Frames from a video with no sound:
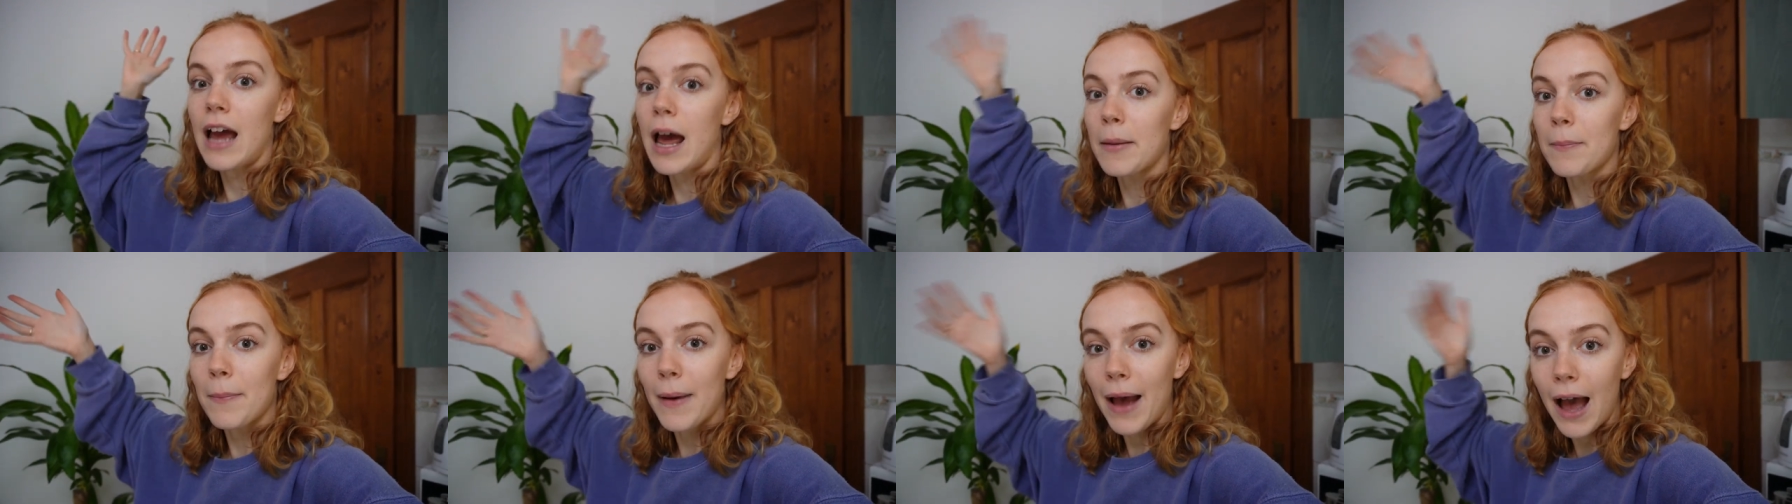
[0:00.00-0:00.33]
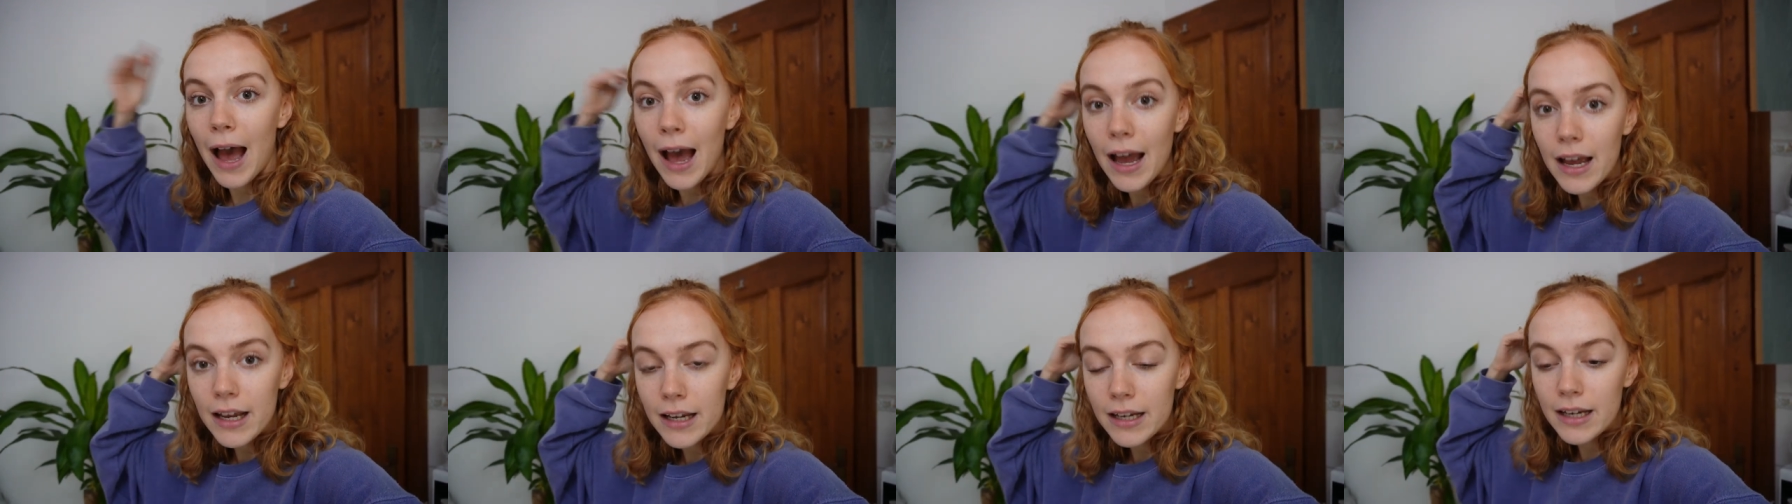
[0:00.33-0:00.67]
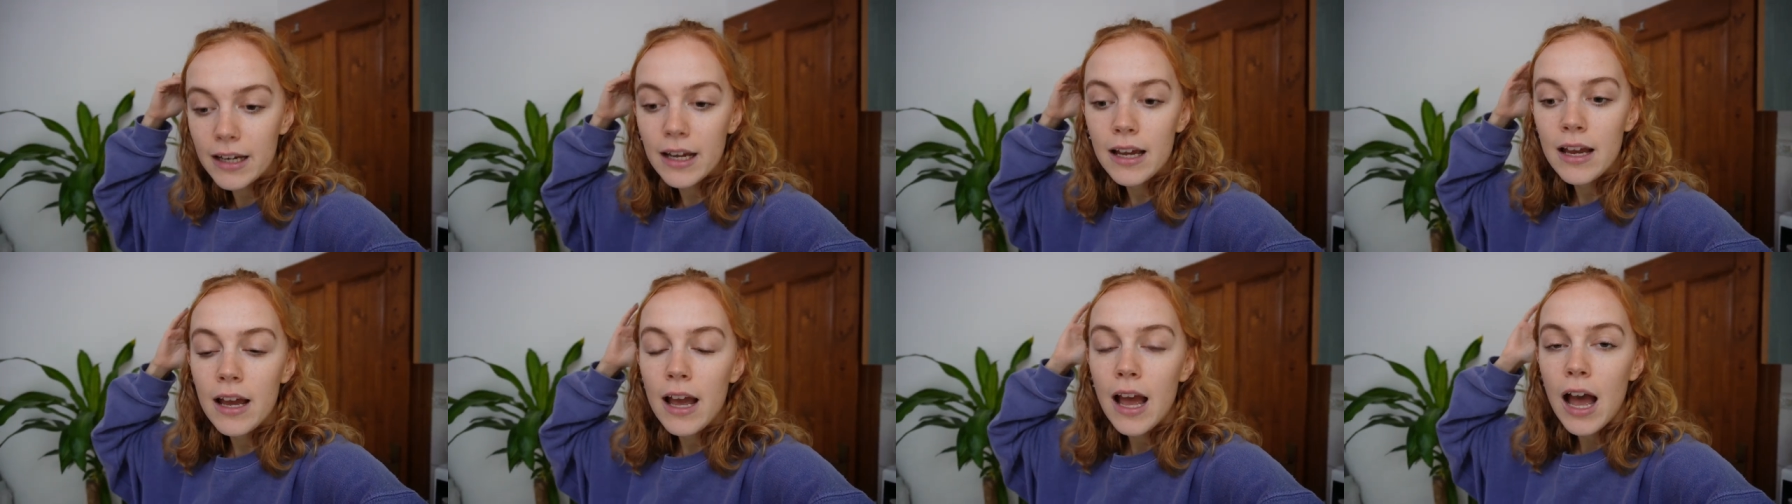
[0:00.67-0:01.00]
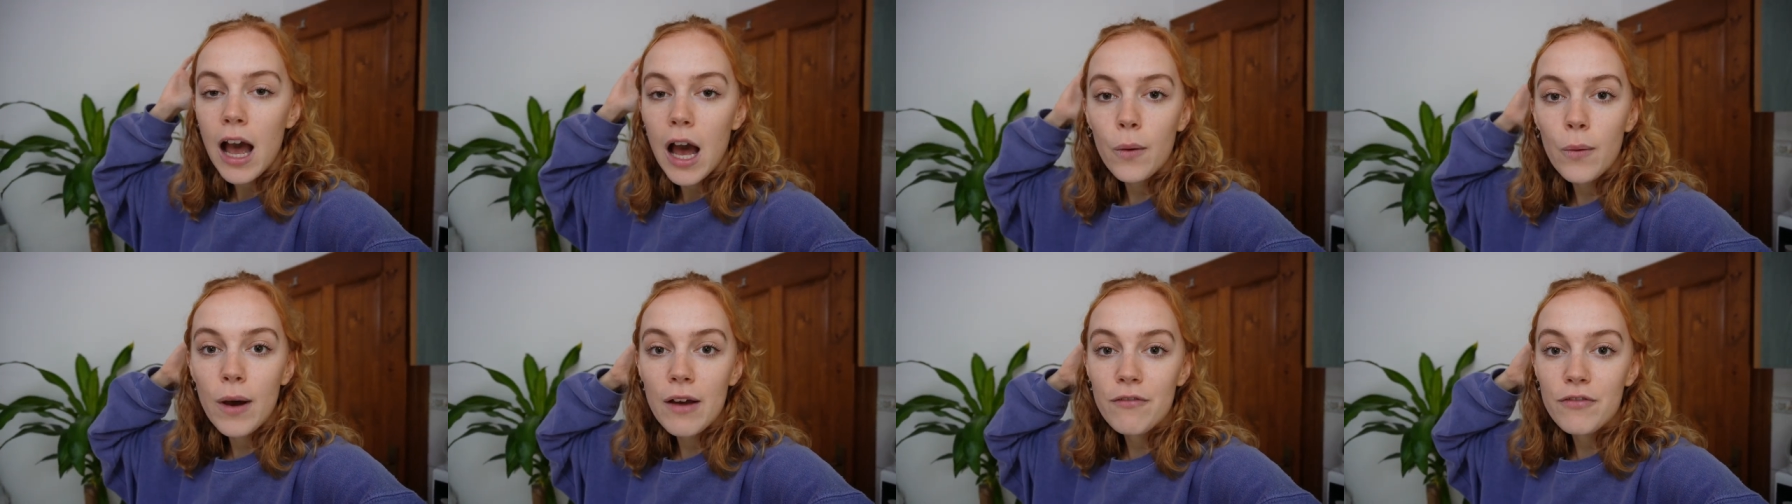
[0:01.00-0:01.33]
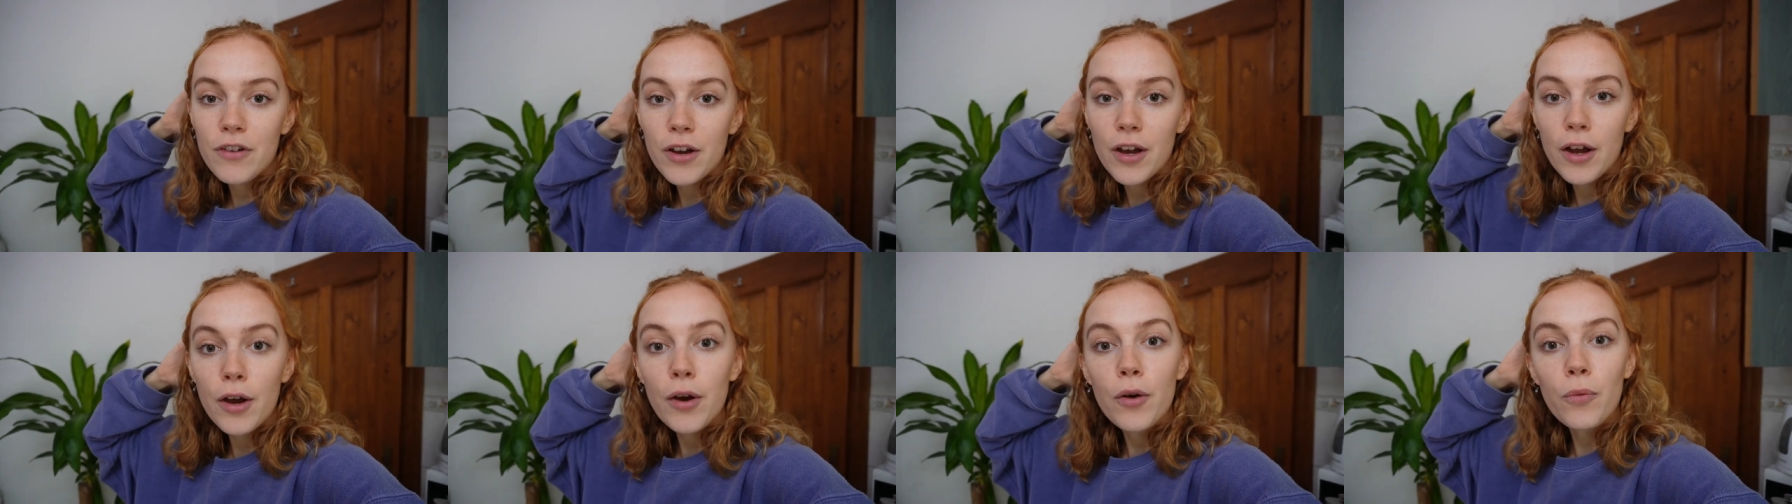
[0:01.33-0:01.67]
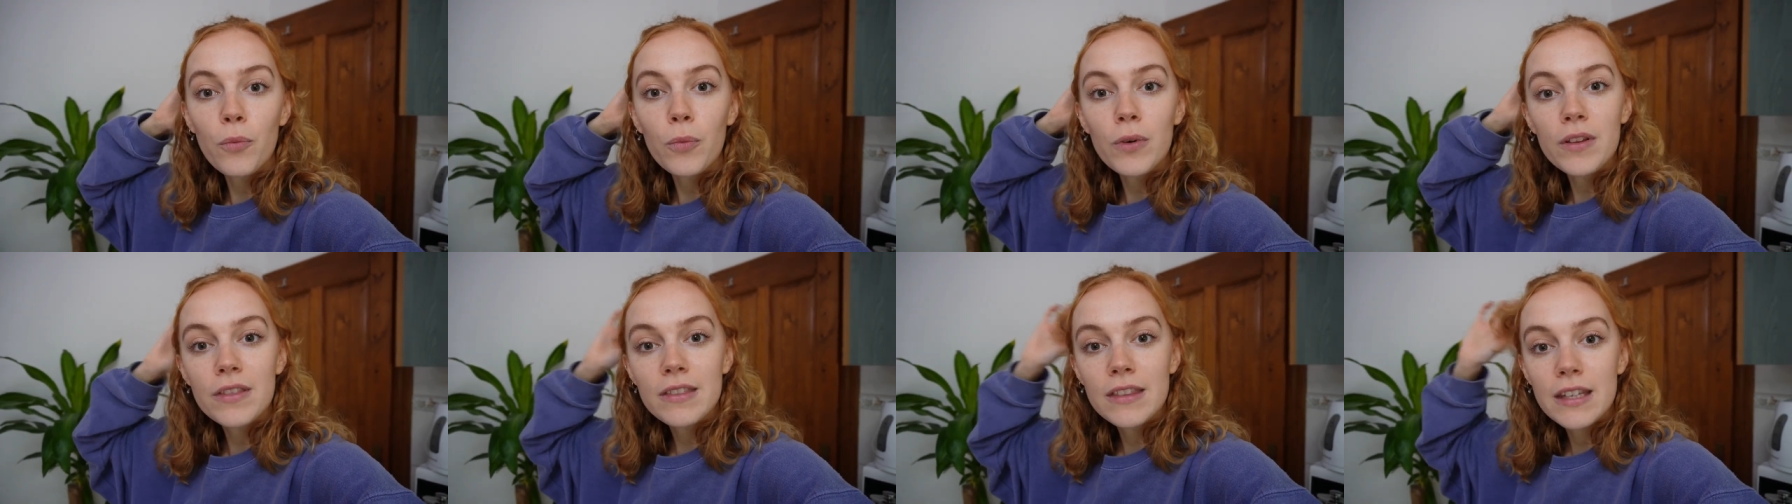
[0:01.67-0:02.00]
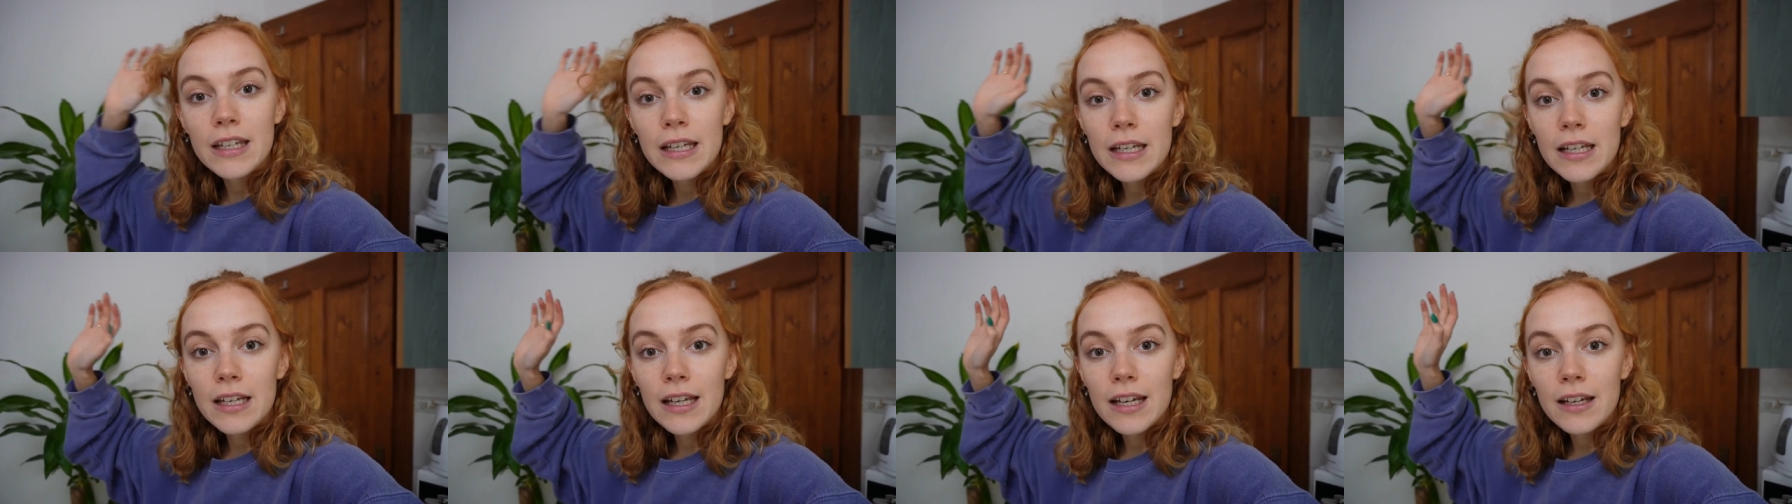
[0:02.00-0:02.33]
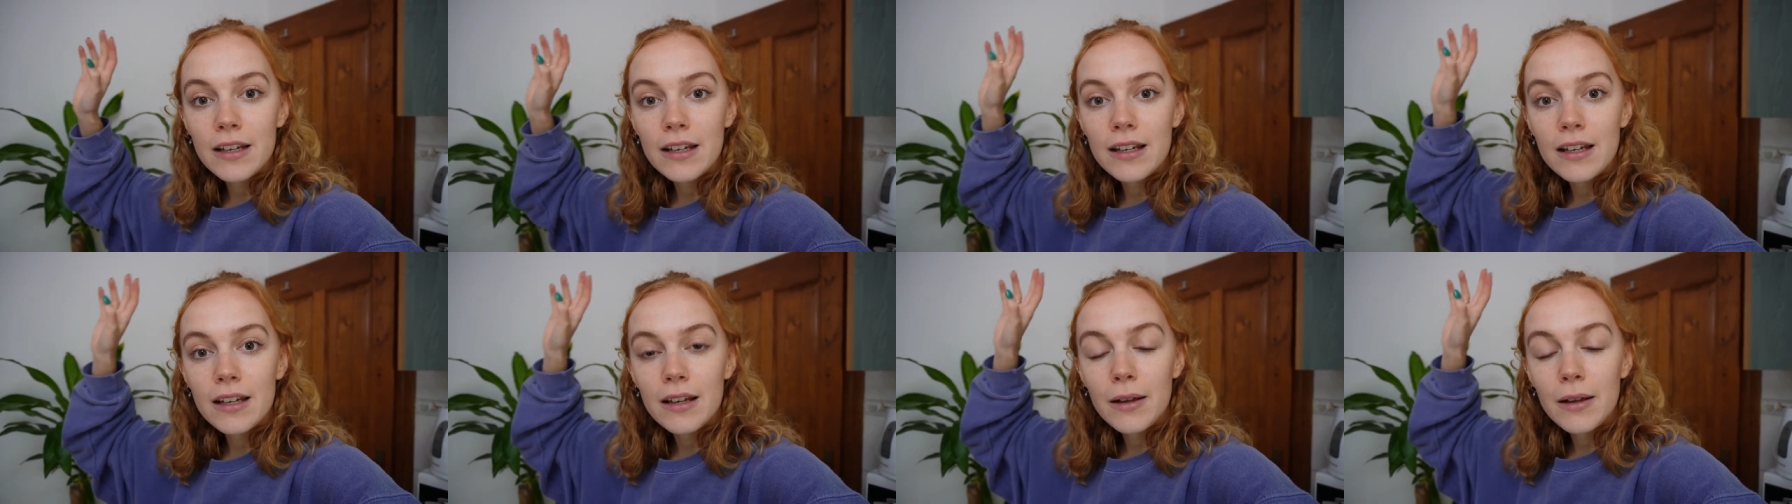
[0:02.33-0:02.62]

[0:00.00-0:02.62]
and back however with the